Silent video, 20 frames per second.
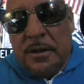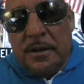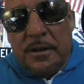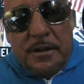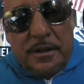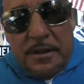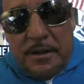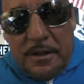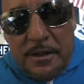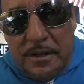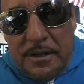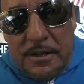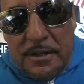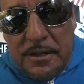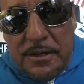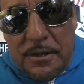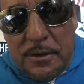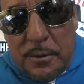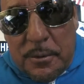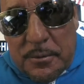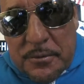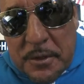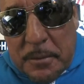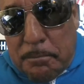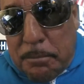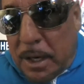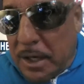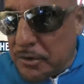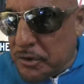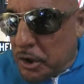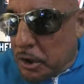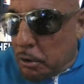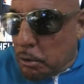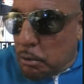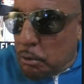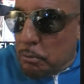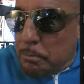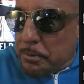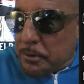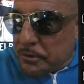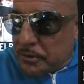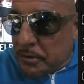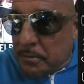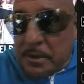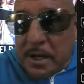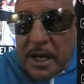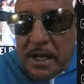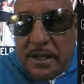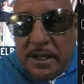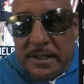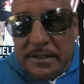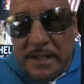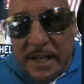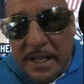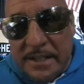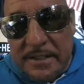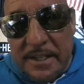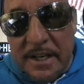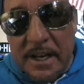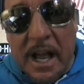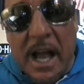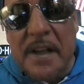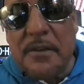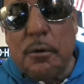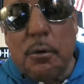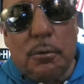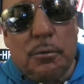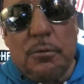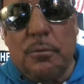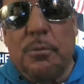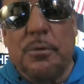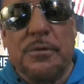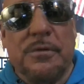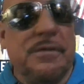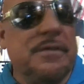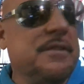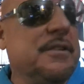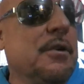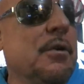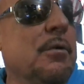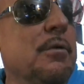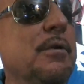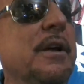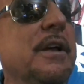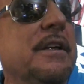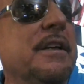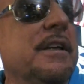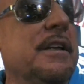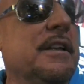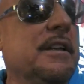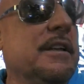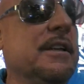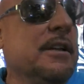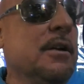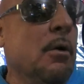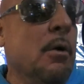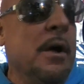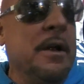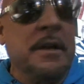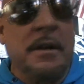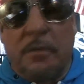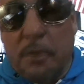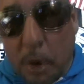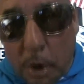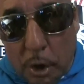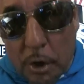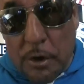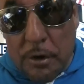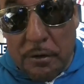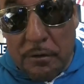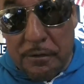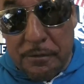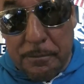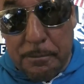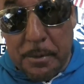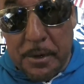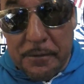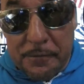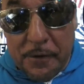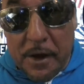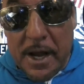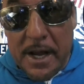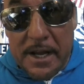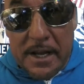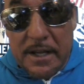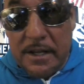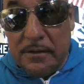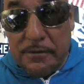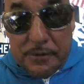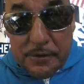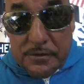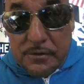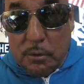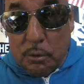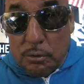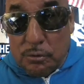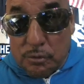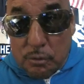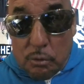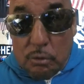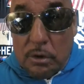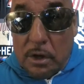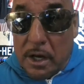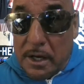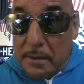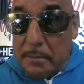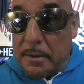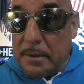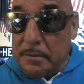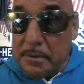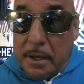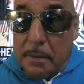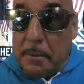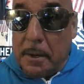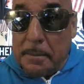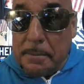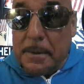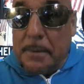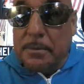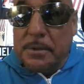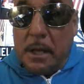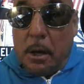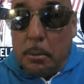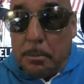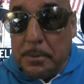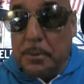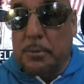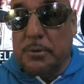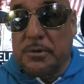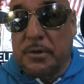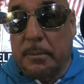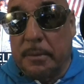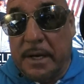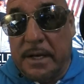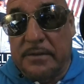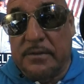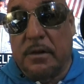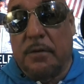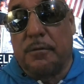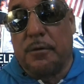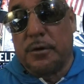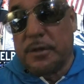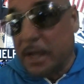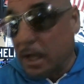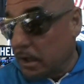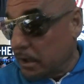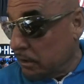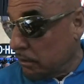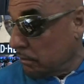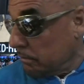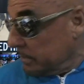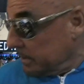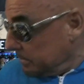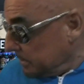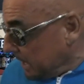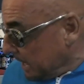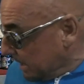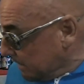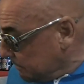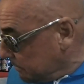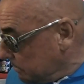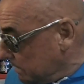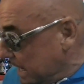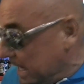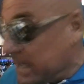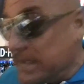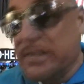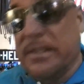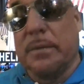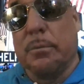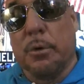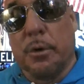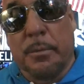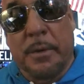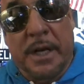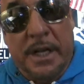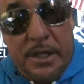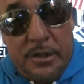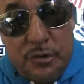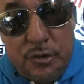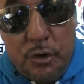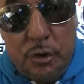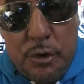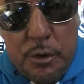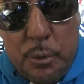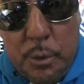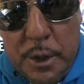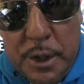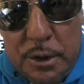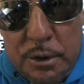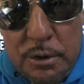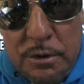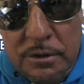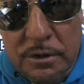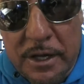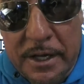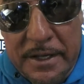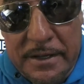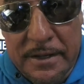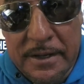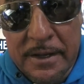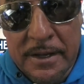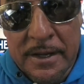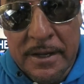you know what I'm saying, Bajigalup or some guy like that I don't, I never heard of. But if it's an old school guy, I might be able to help you with some of that stuff or tell you. Or maybe I have a magazine with him and I could show you what he looked like.